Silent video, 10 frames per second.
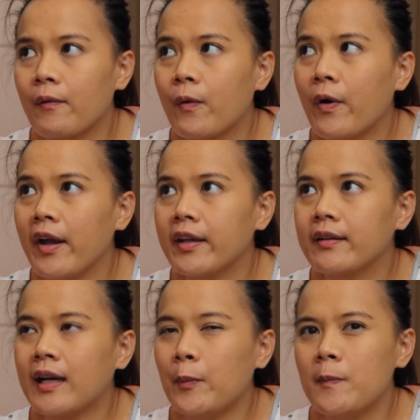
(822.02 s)
quite
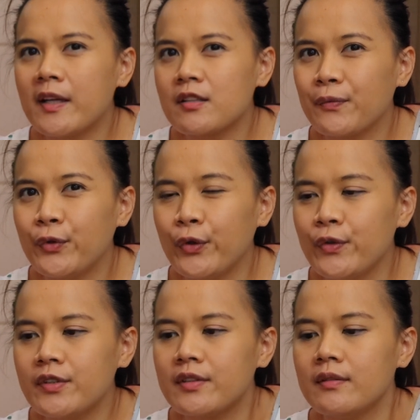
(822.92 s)
a couple months of
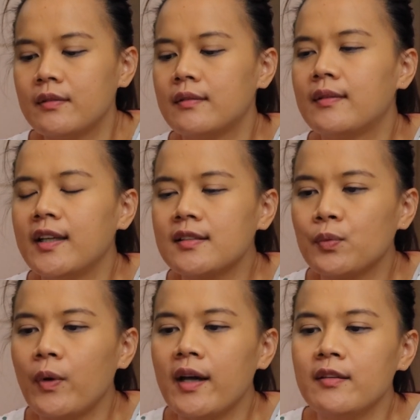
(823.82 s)
use,
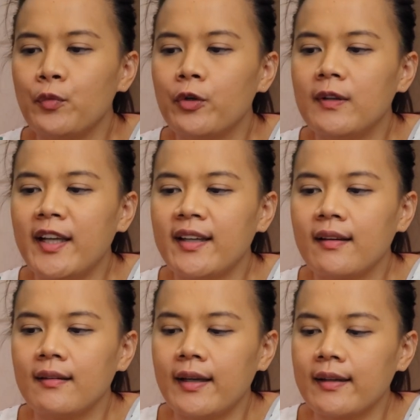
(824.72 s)
this one will leak,
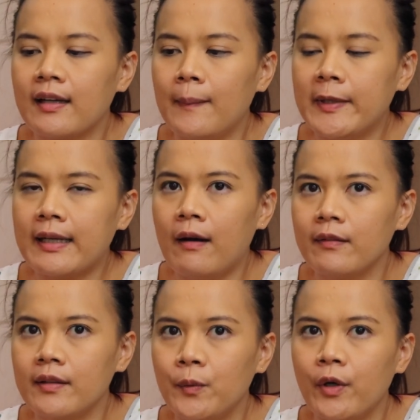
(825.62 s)
like coming
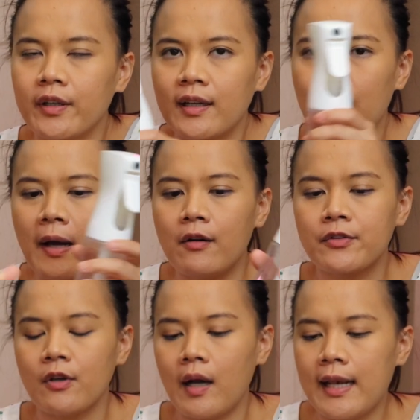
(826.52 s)
out, the water come
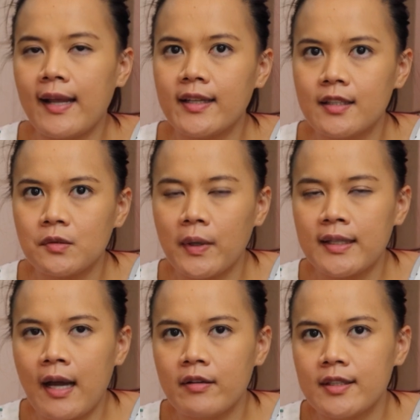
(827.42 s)
out. So I like this
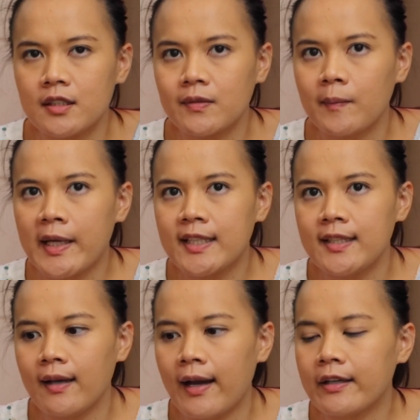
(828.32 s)
one now. is from
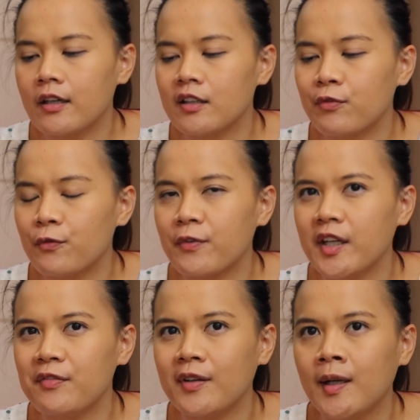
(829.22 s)
IKEA. I got it for
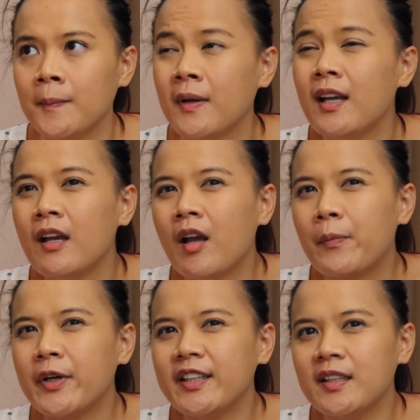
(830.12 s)
free from
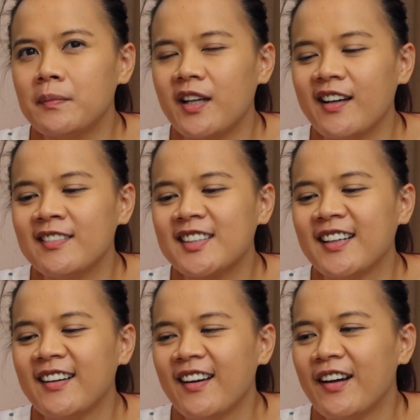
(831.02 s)
Pretty
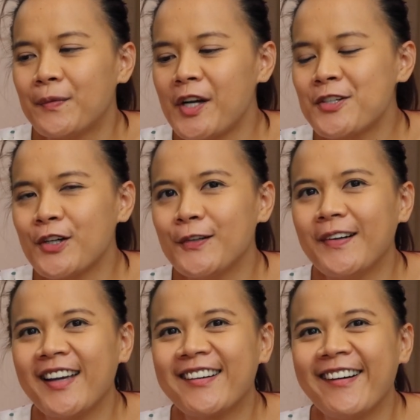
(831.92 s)
Implants. Rachel,
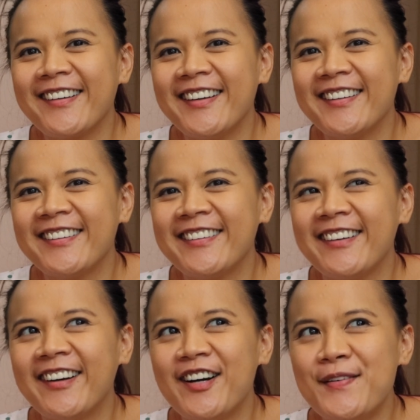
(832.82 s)
I got it,
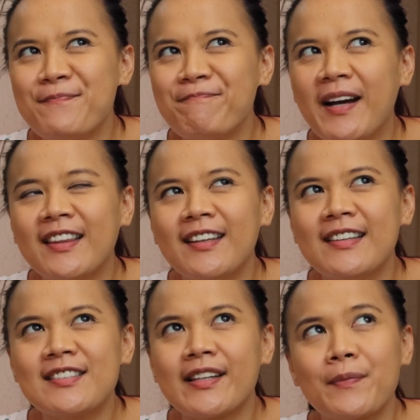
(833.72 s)
I think
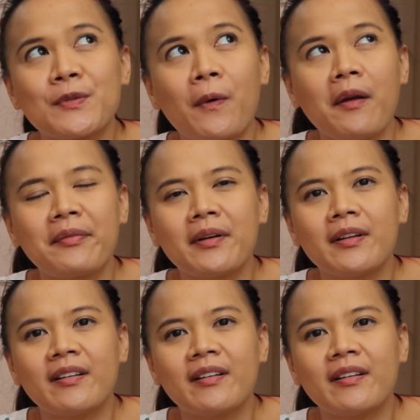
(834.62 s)
the subscriber